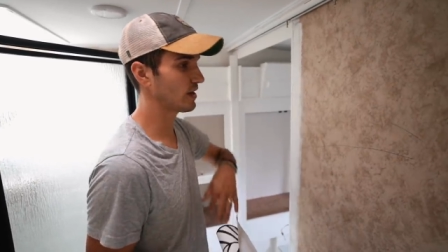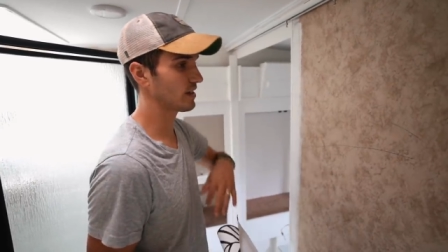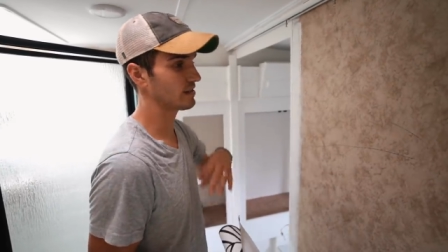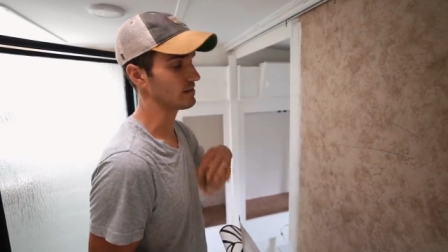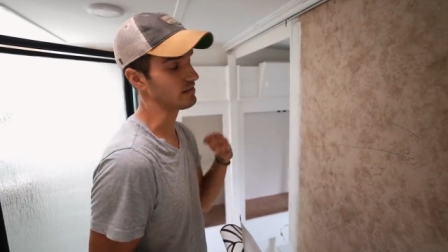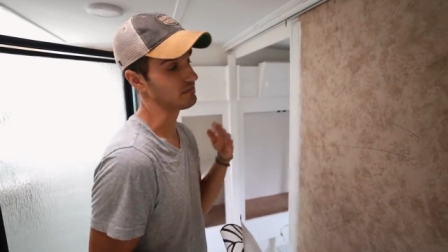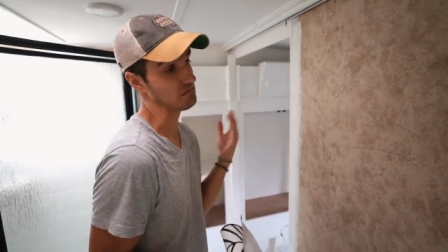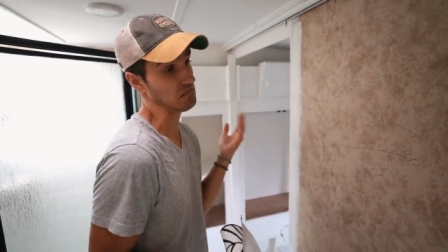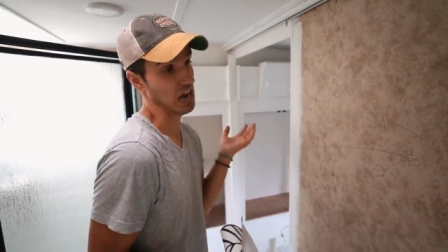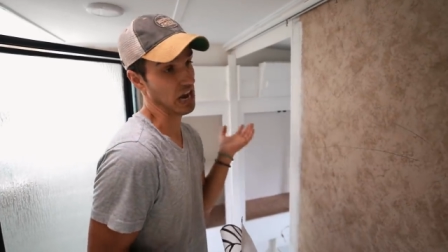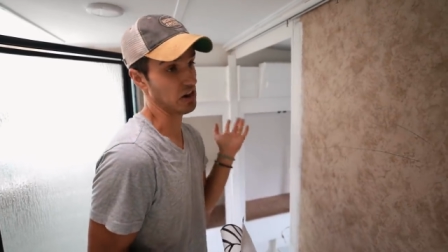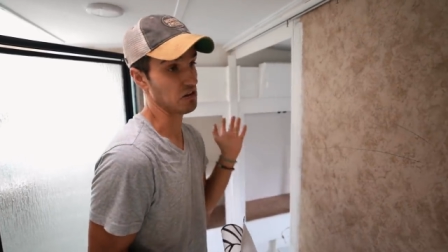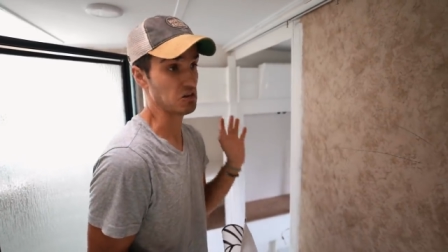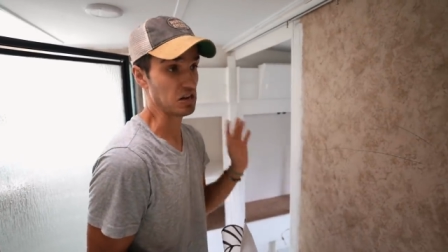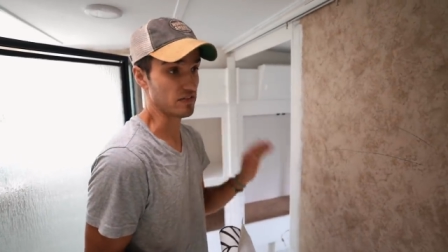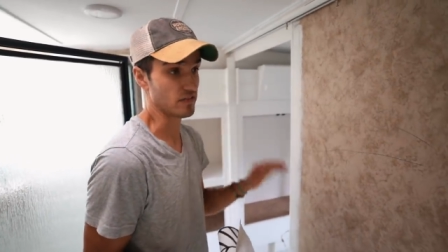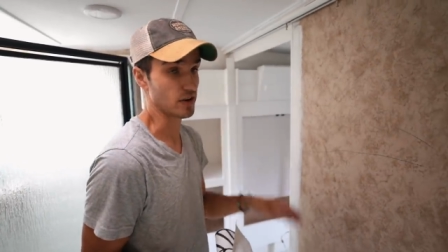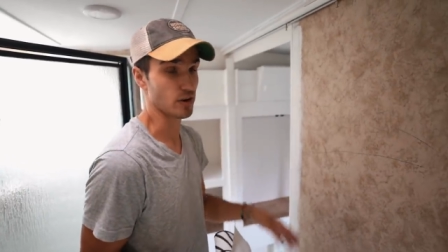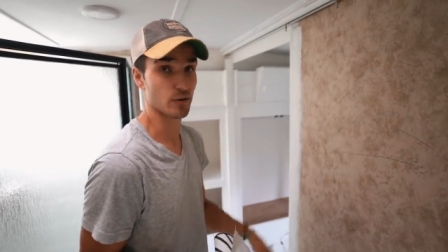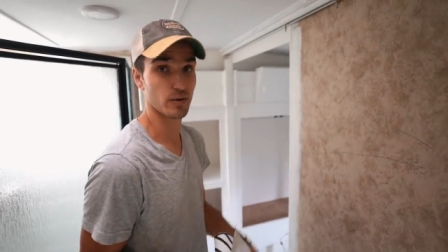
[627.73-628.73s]
and I don't
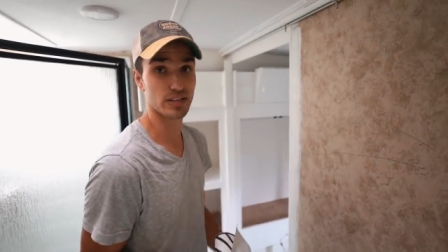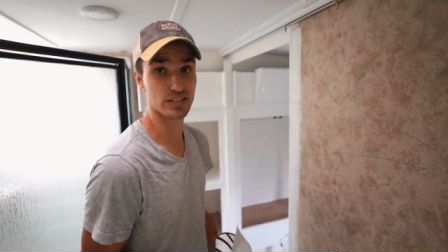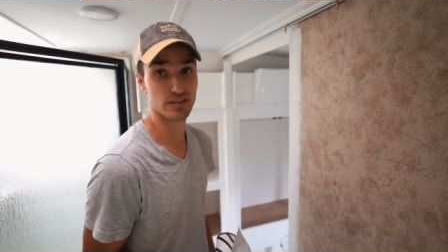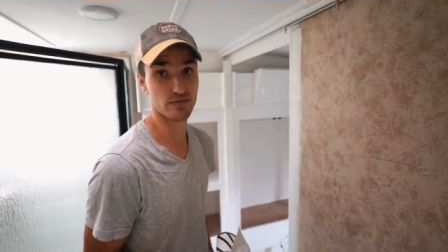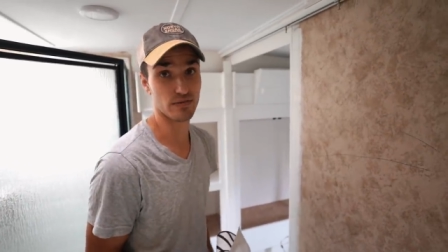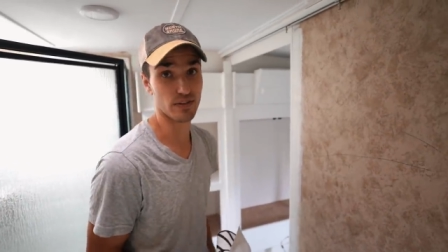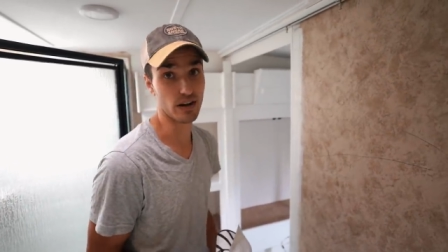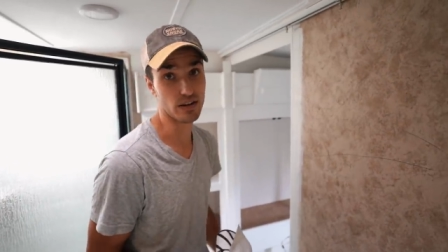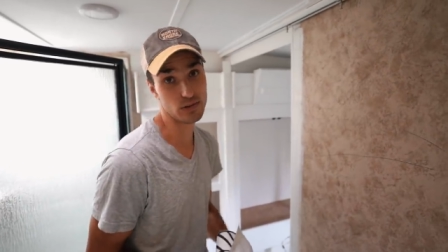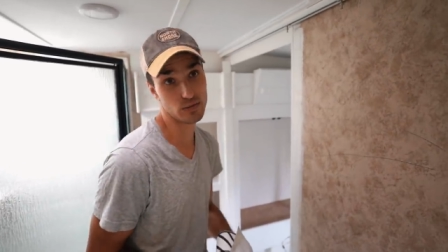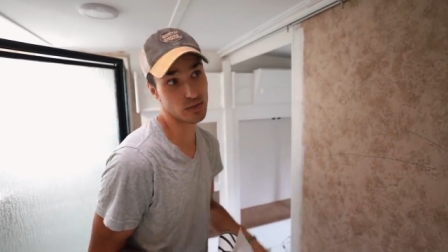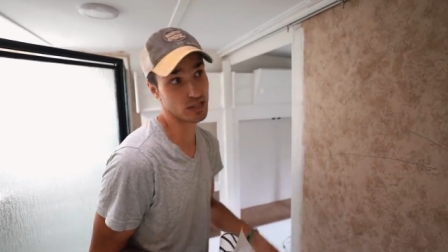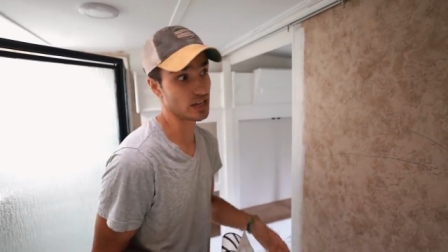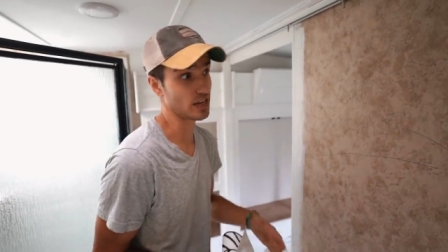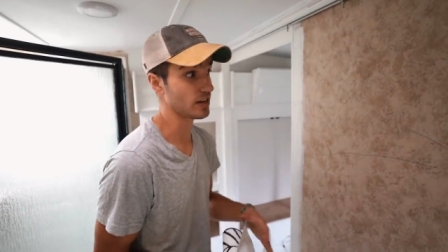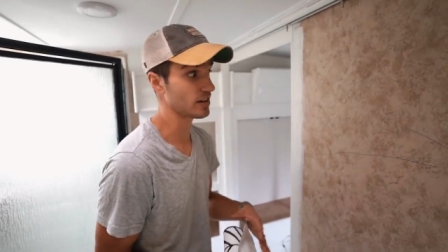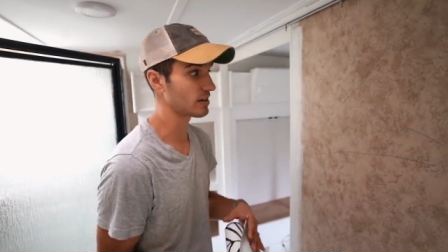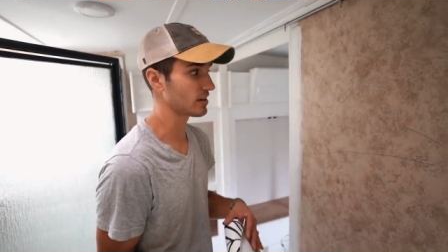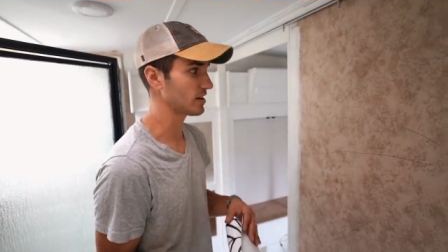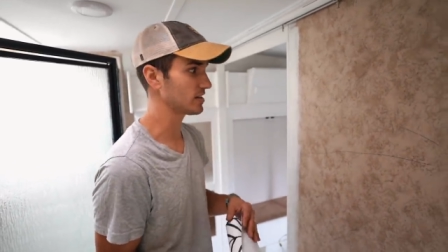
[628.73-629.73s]
even know what's involved with
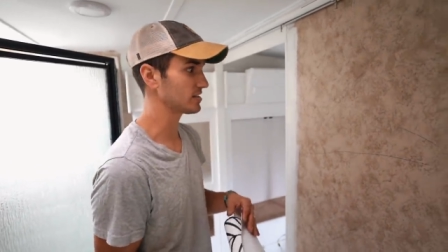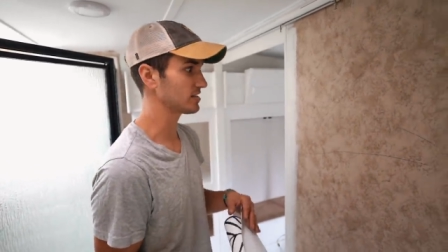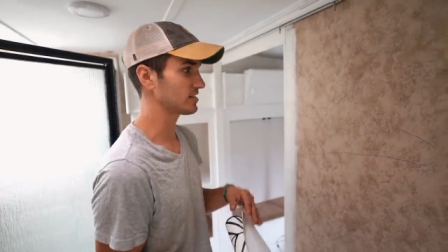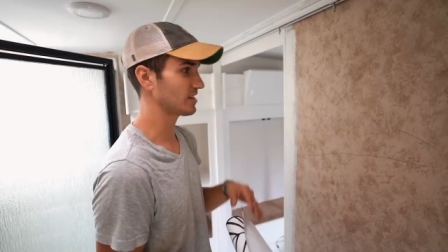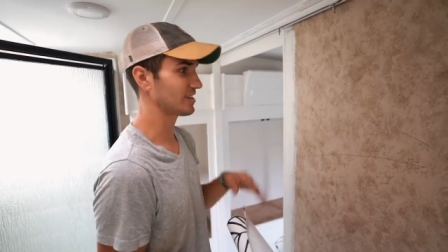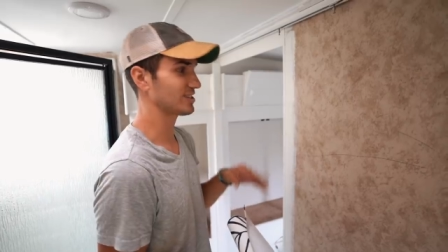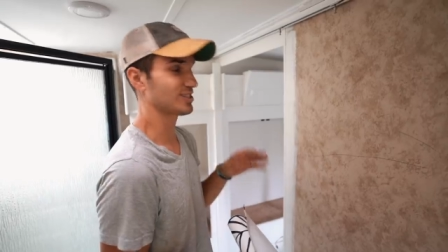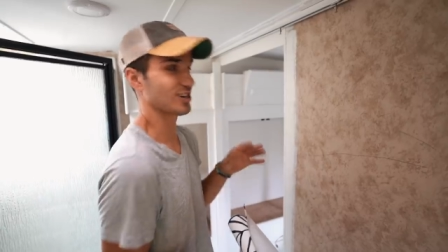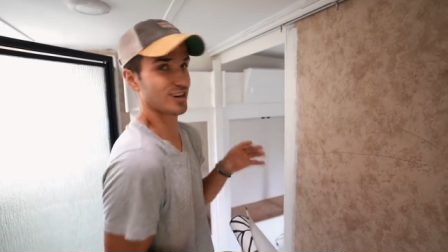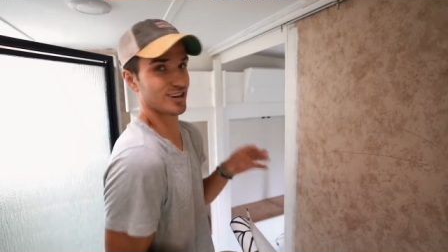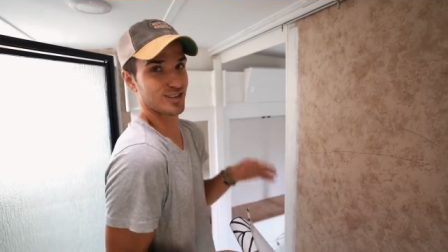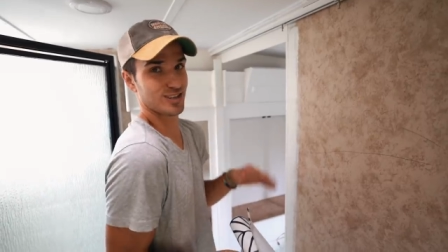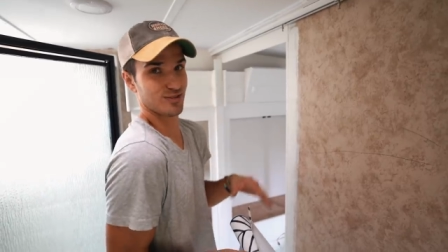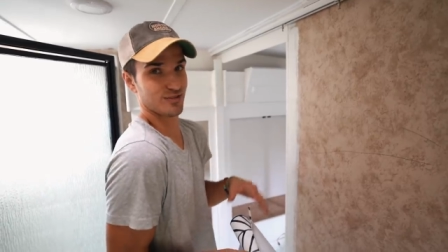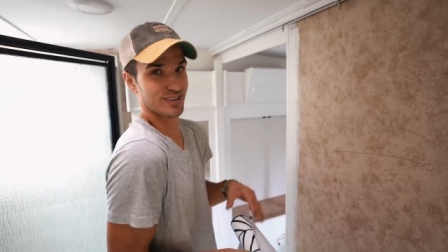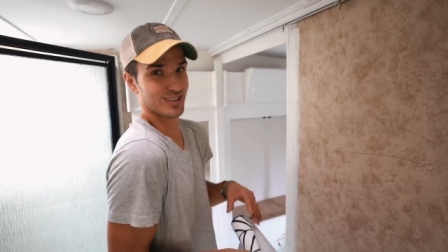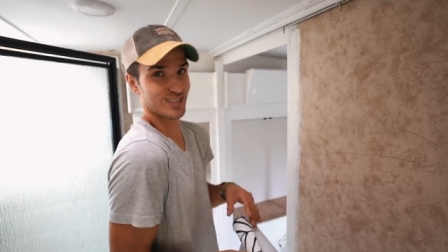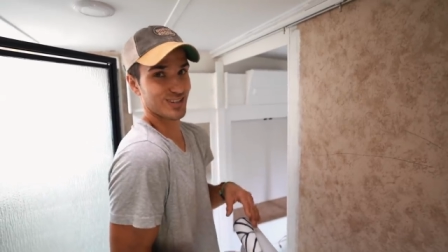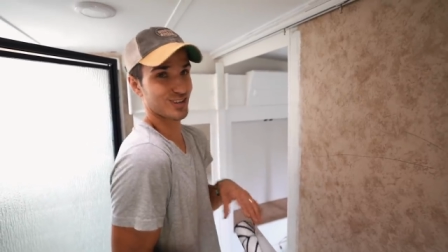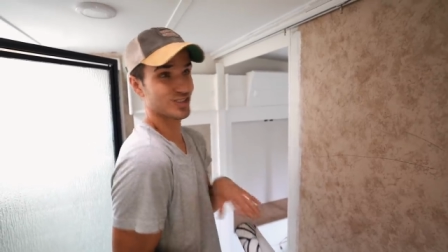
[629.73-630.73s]
it because I started to
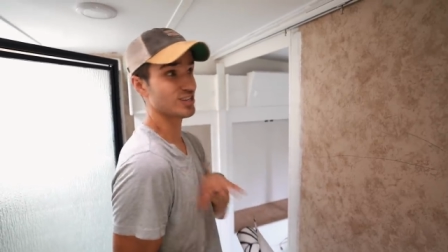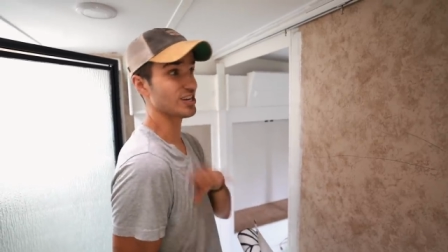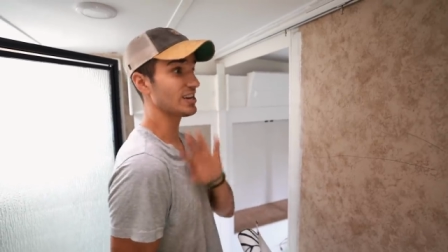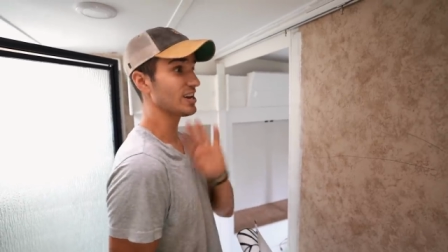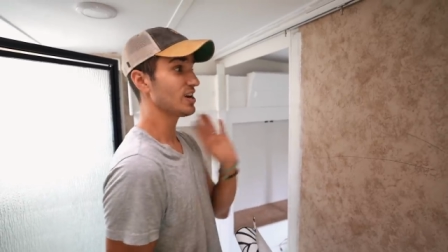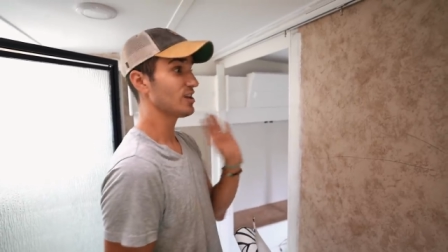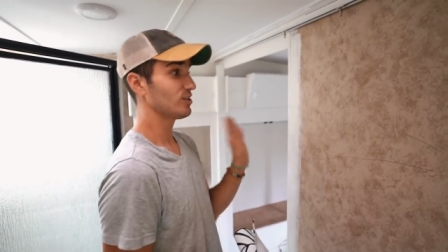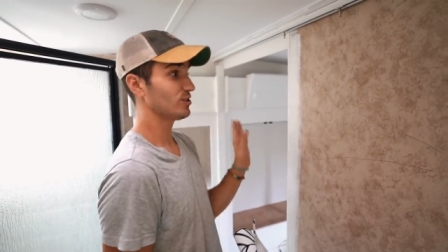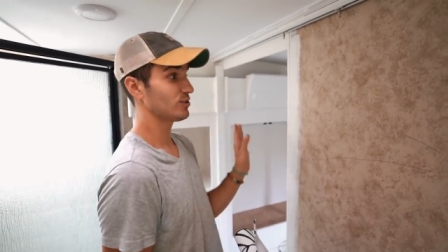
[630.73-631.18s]
research it,